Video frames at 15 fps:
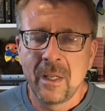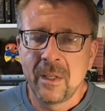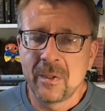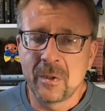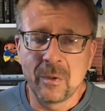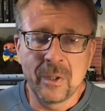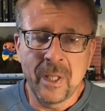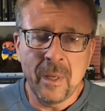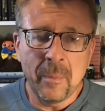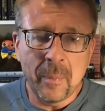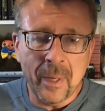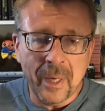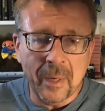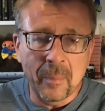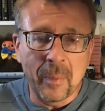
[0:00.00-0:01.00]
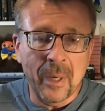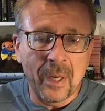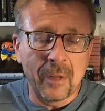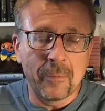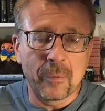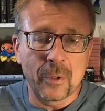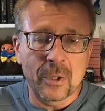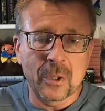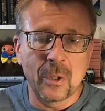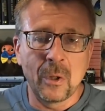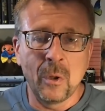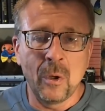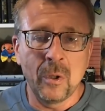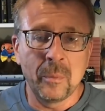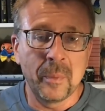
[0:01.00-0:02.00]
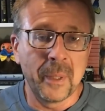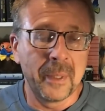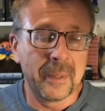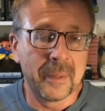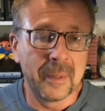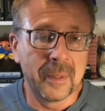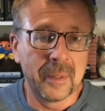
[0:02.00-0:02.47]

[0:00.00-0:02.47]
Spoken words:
So they buddy for so long, but